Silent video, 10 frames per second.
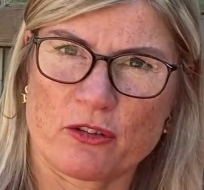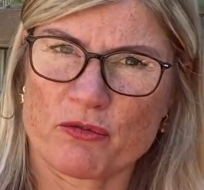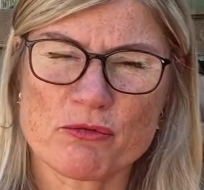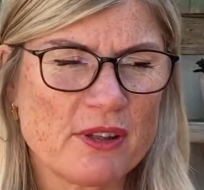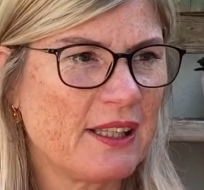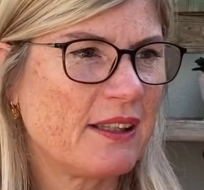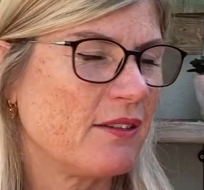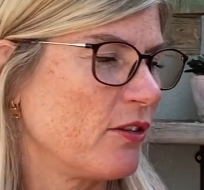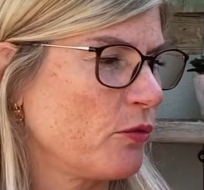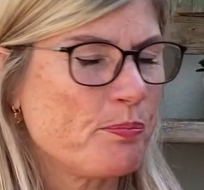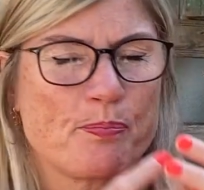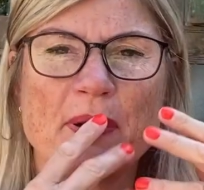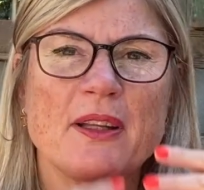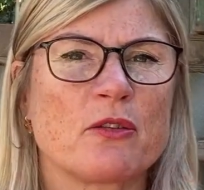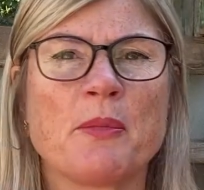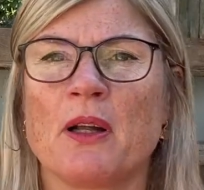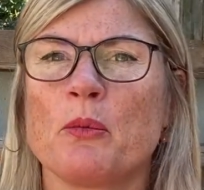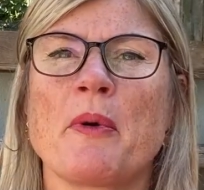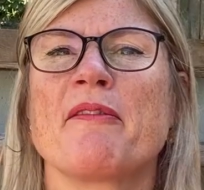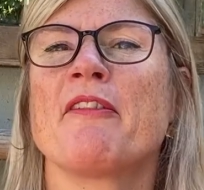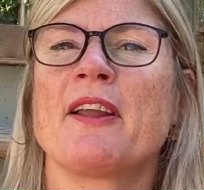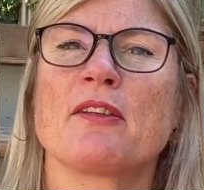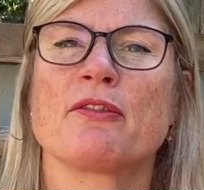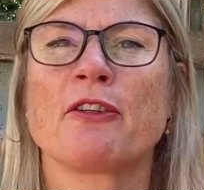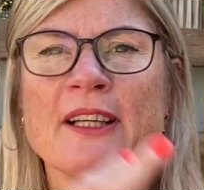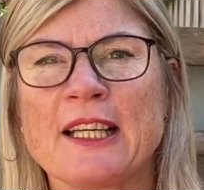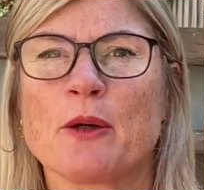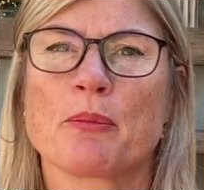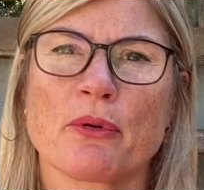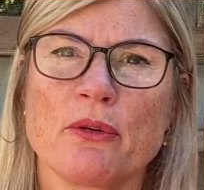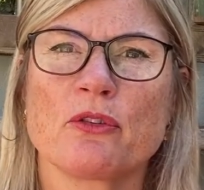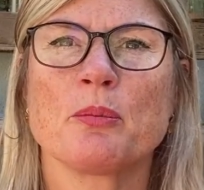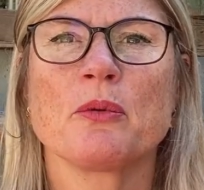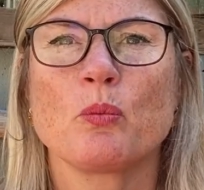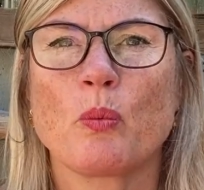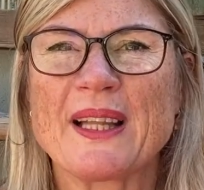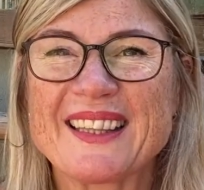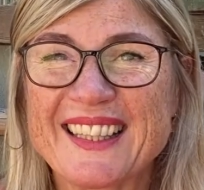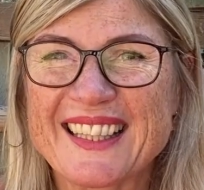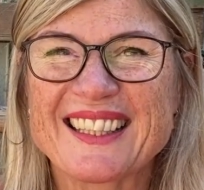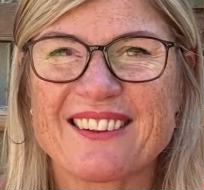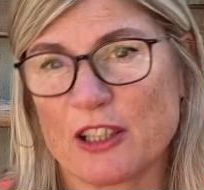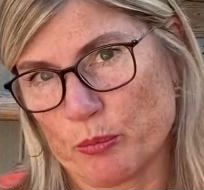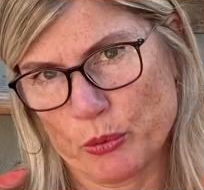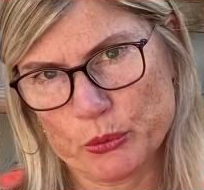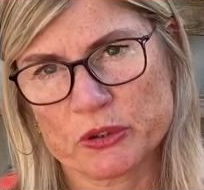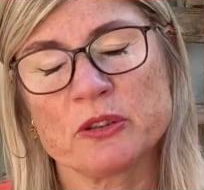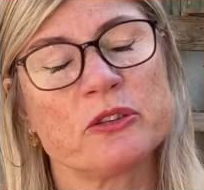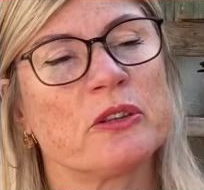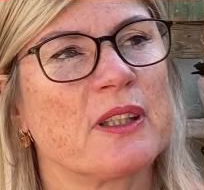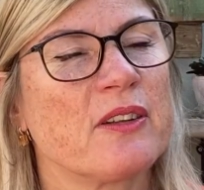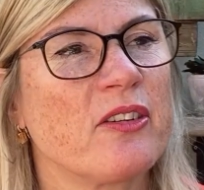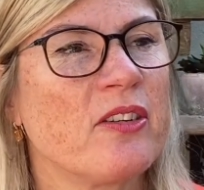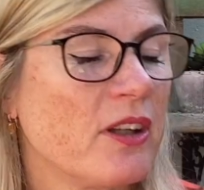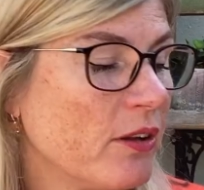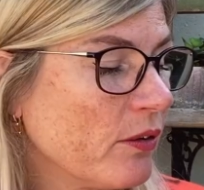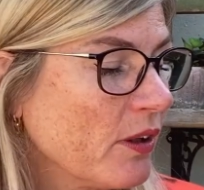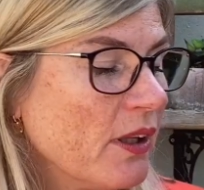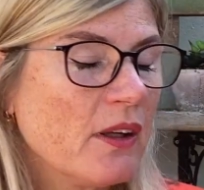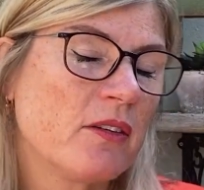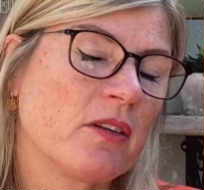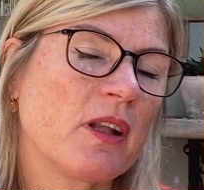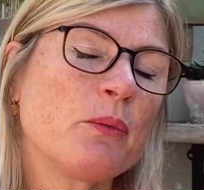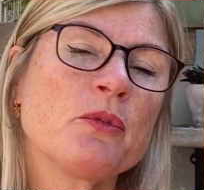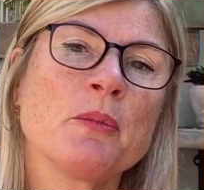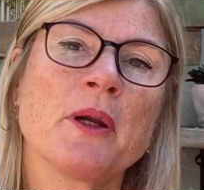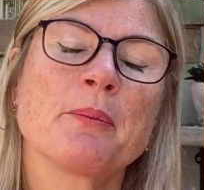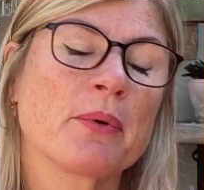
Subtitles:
really big smile on my face, friendly, approachable, well lit, important, so they can see you. So that was my